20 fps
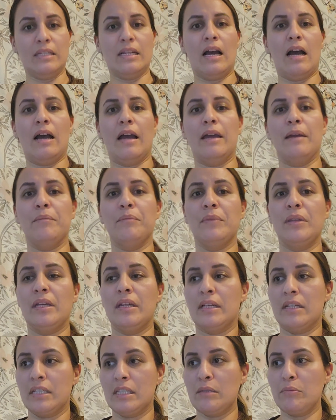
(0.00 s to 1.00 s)
time, the
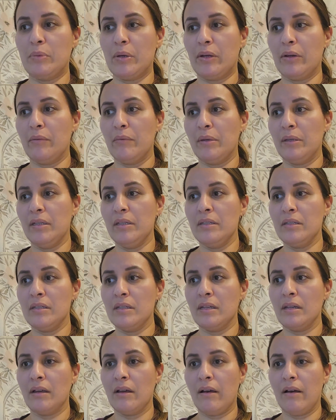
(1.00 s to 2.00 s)

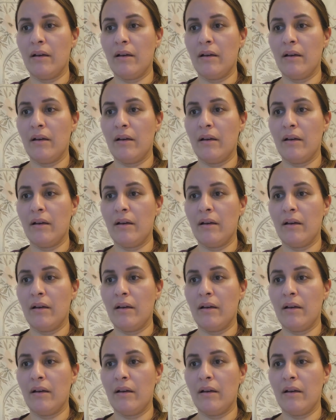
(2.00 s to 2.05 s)
experiment.